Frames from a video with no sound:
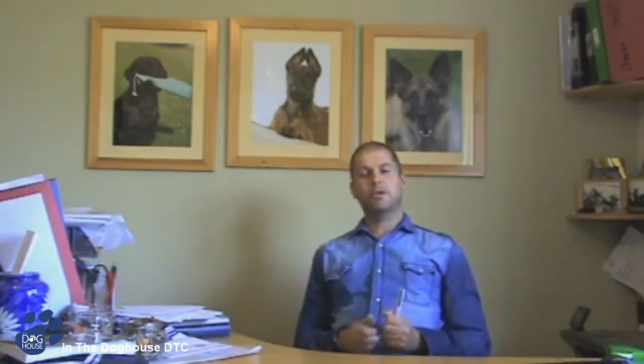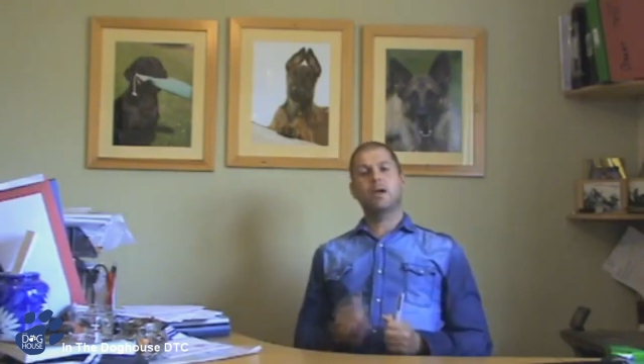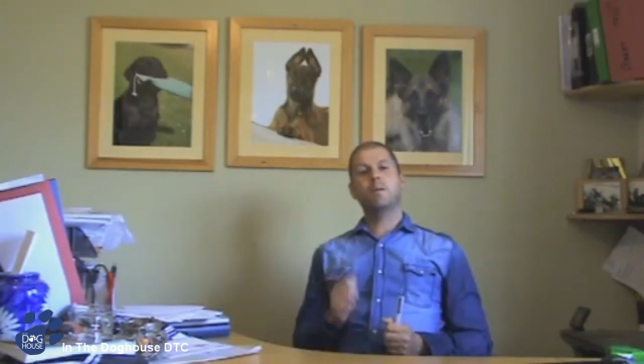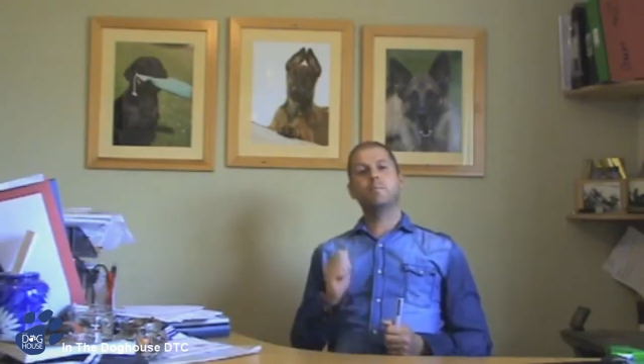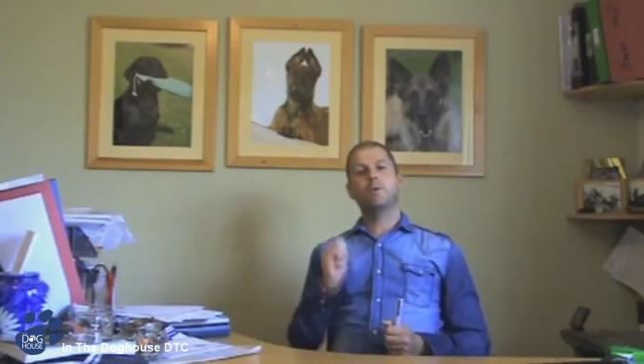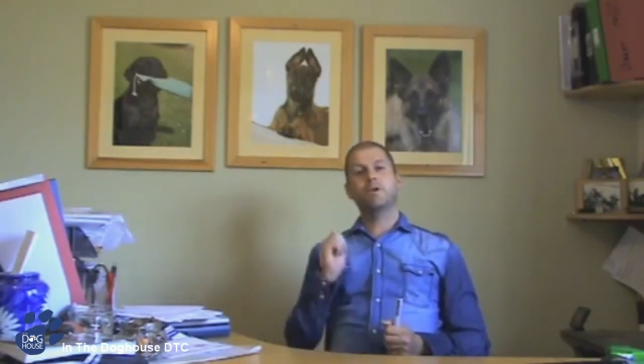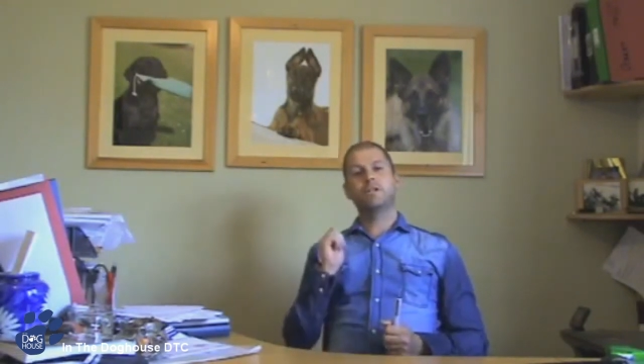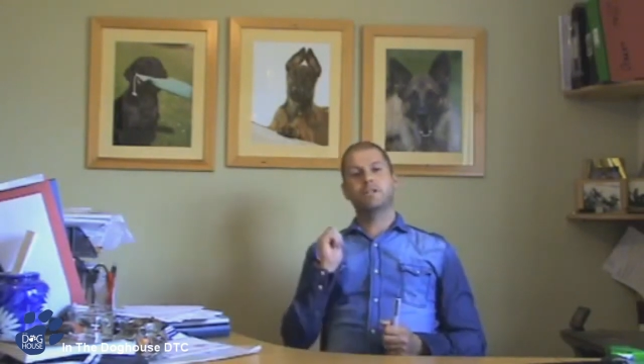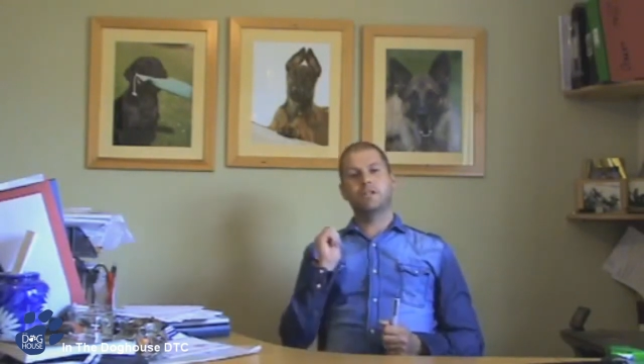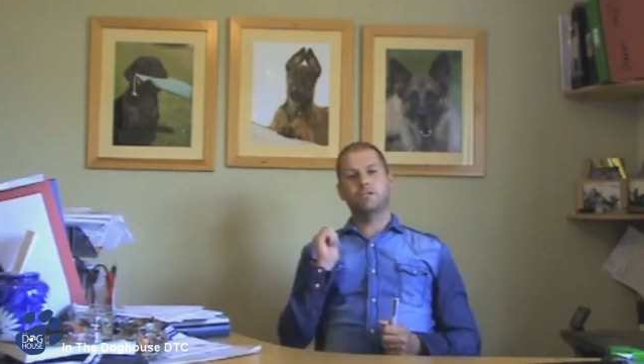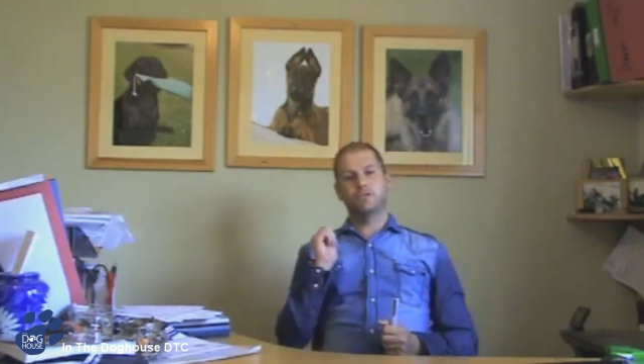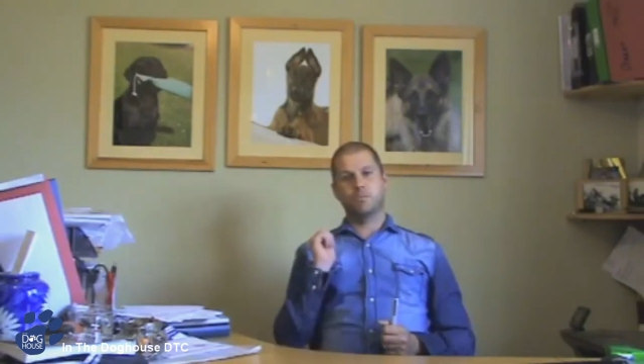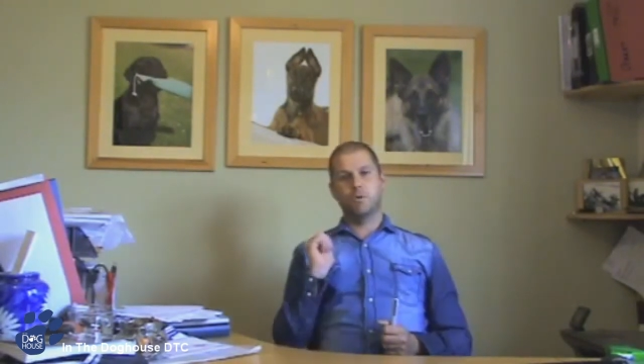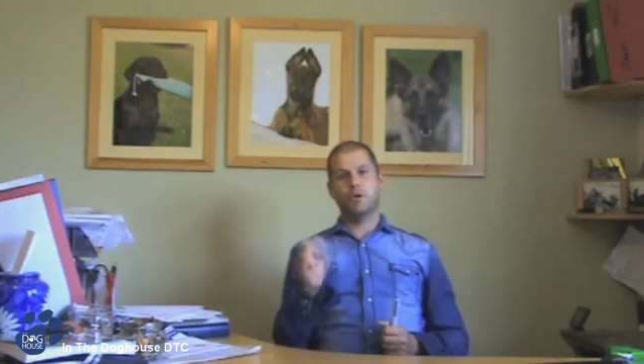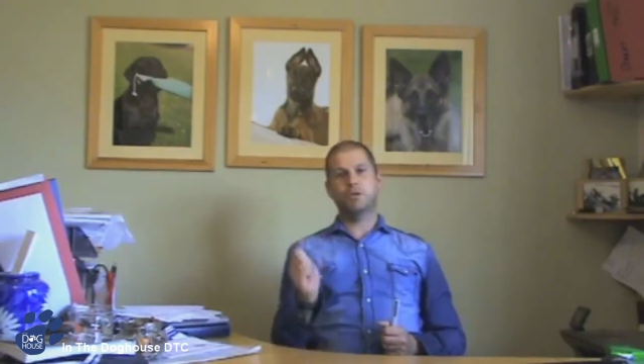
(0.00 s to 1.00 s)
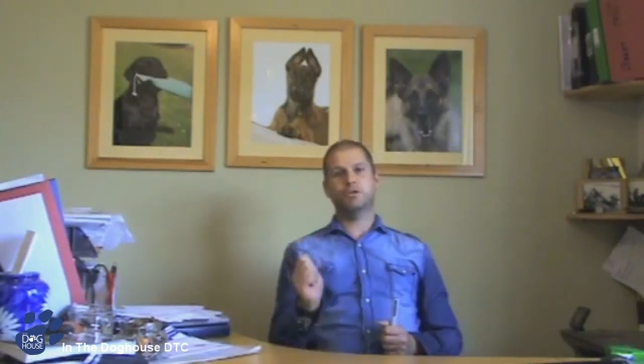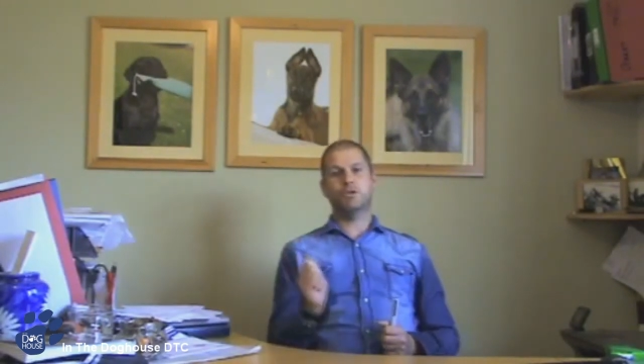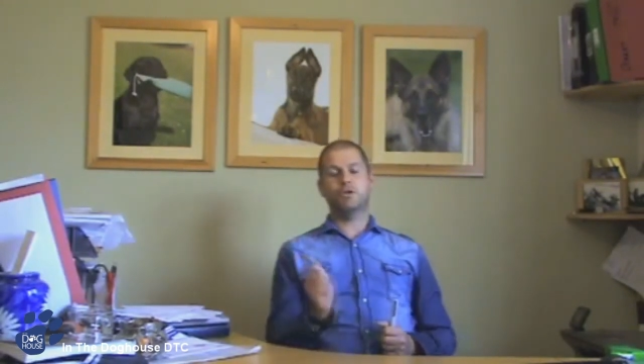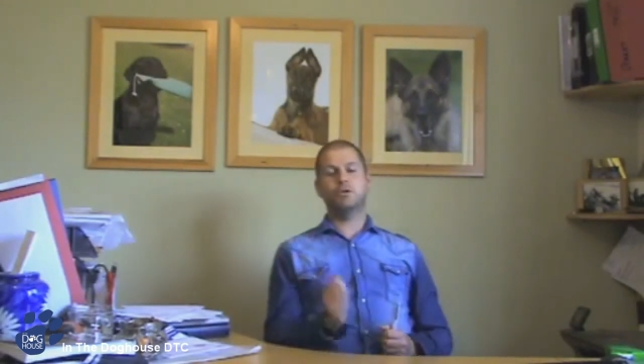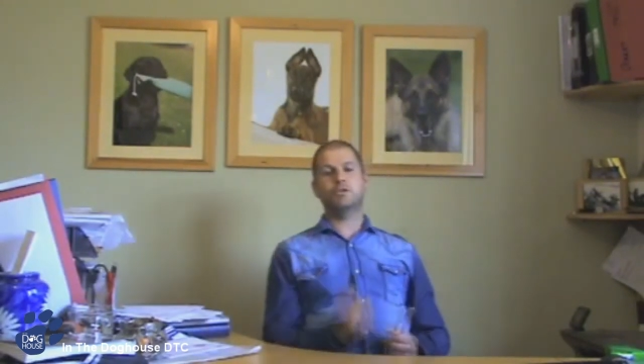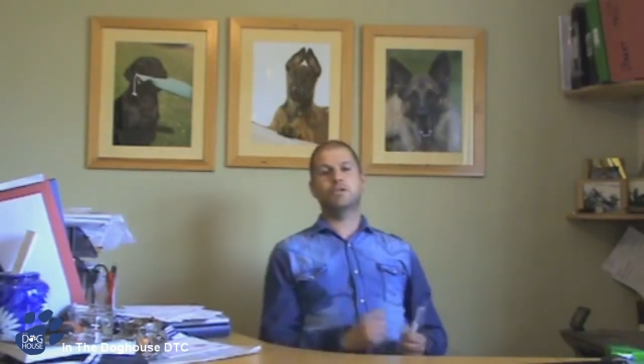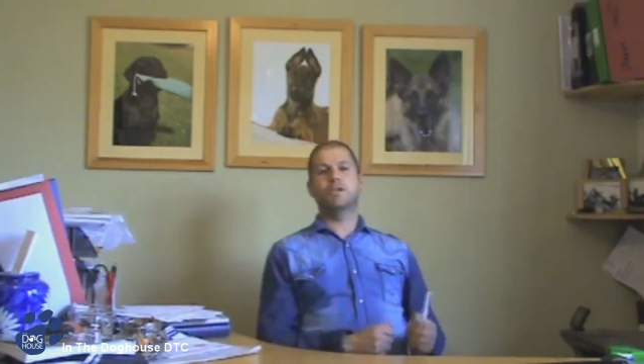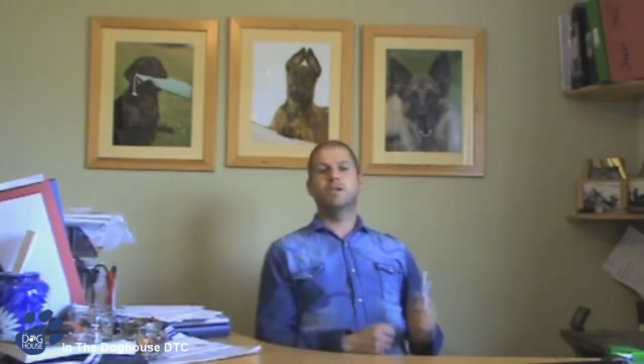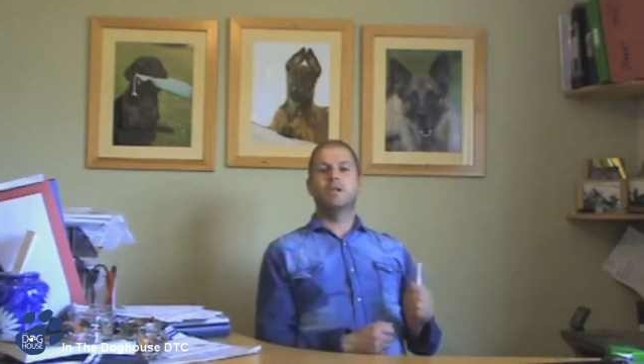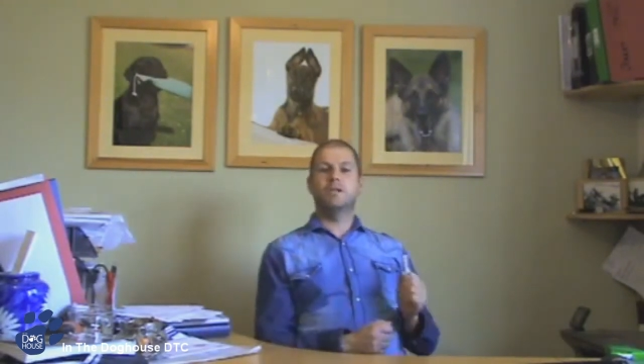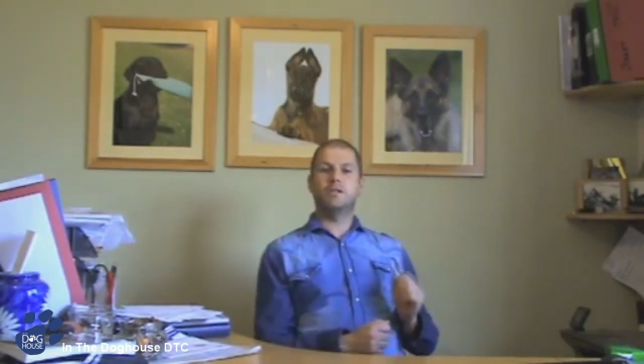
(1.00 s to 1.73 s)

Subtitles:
go and buy yourself some hot dogs